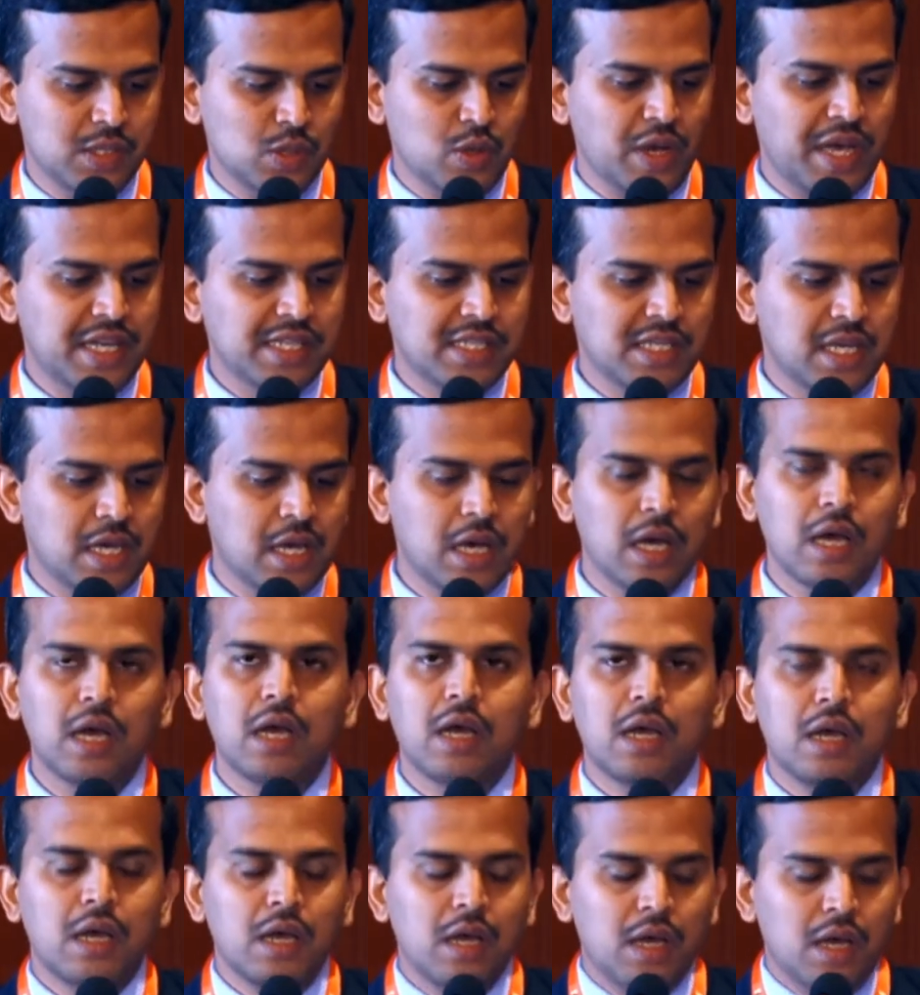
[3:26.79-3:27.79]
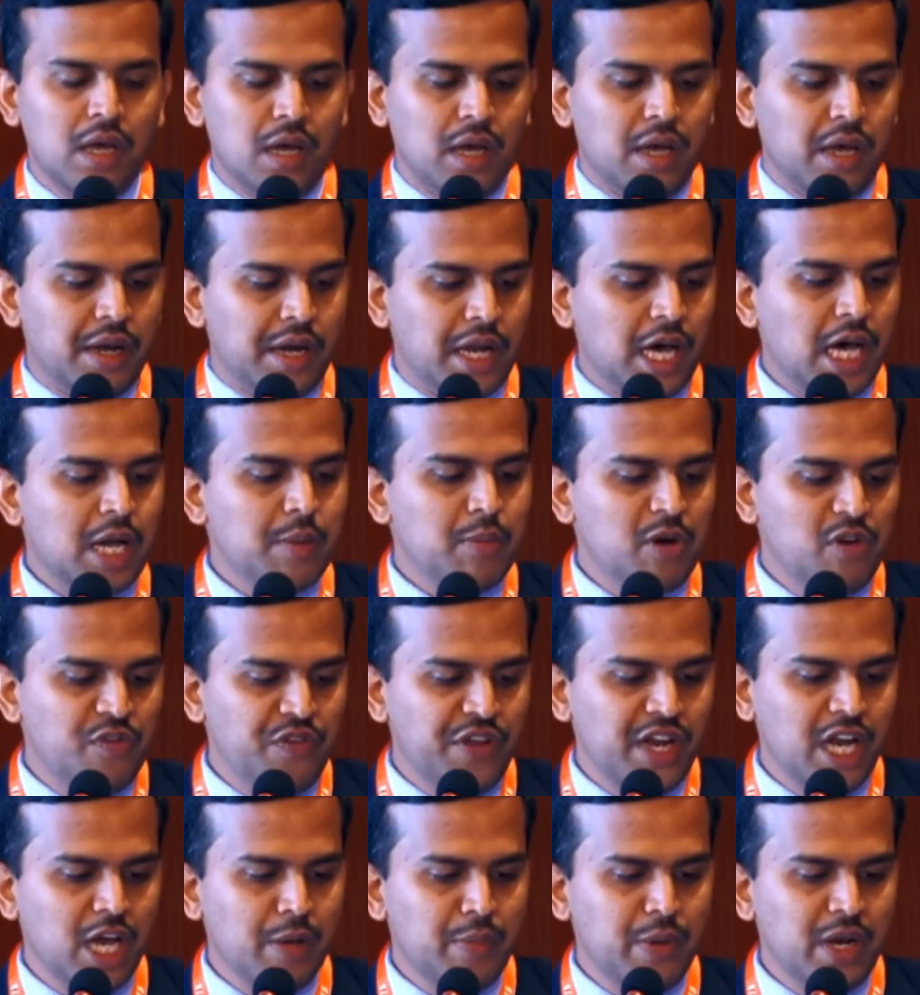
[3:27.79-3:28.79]
So as a normal
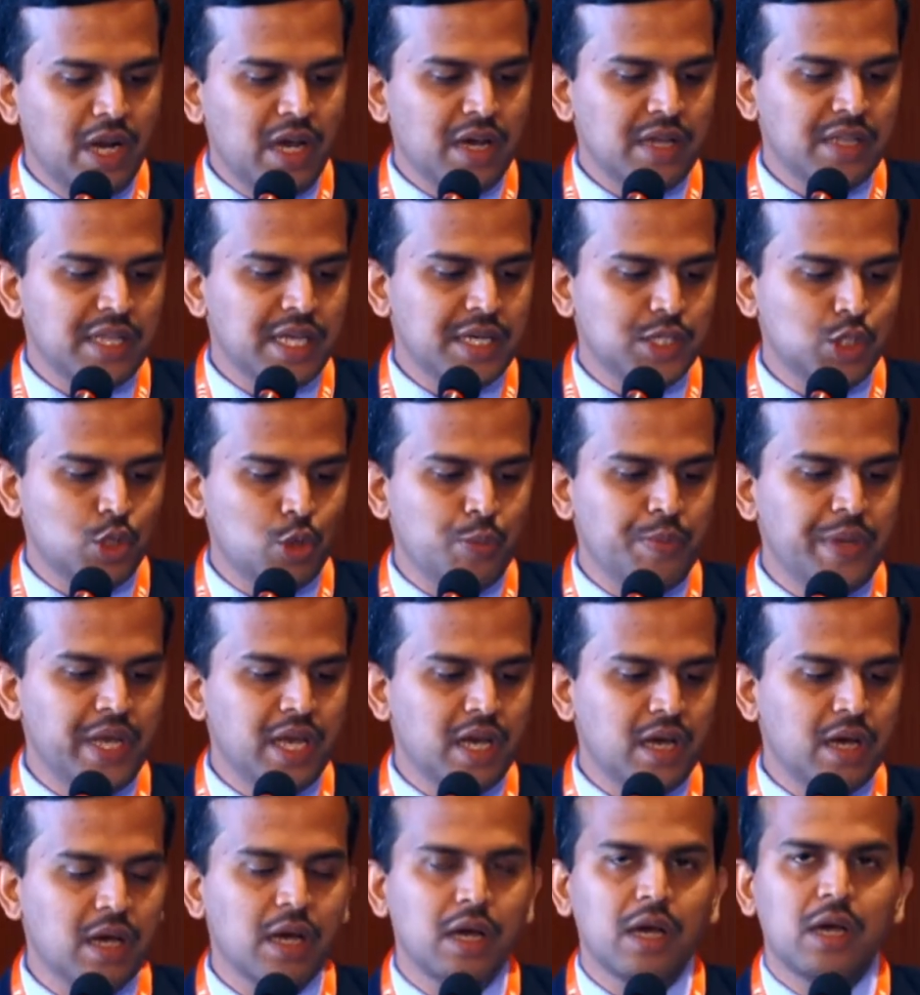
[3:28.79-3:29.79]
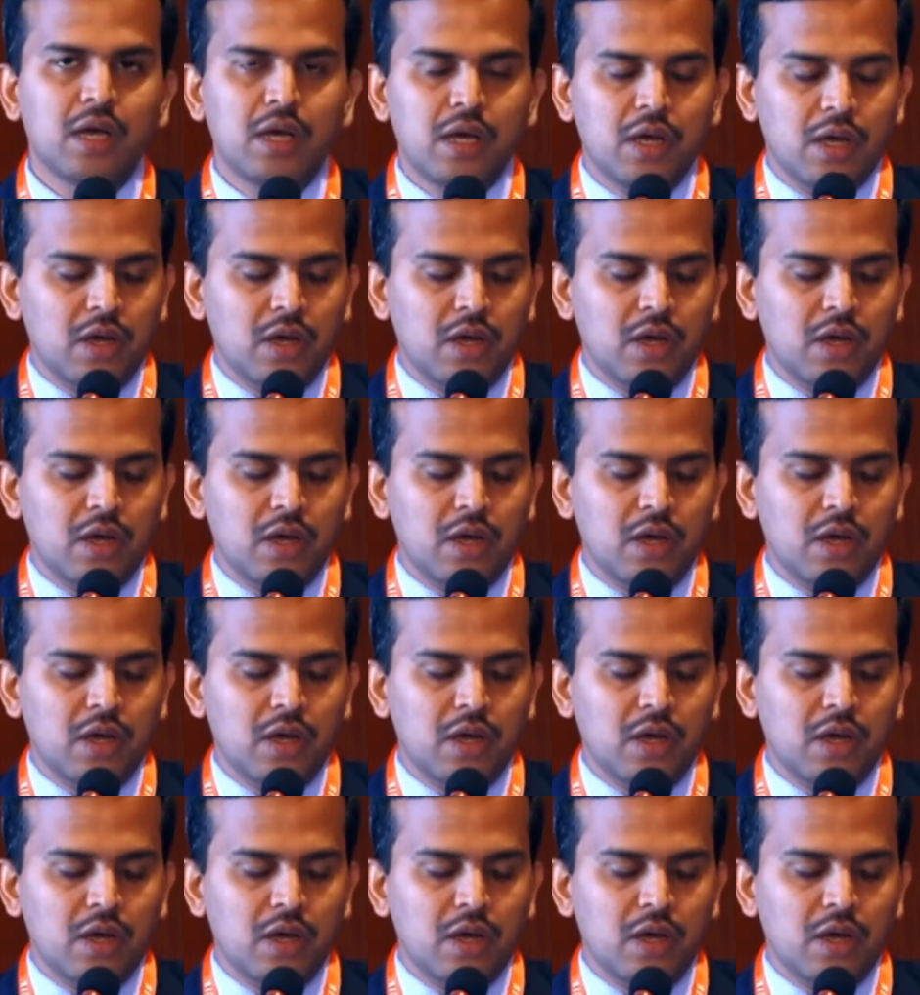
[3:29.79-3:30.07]
phenomena, there should be a